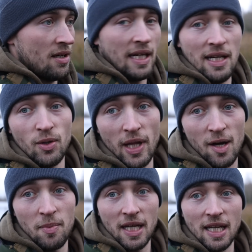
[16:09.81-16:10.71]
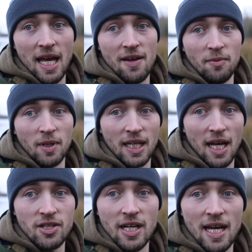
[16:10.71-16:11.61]
need all the help I can get if I'm going to
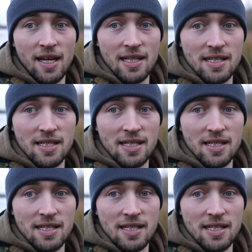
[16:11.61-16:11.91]
catch any out of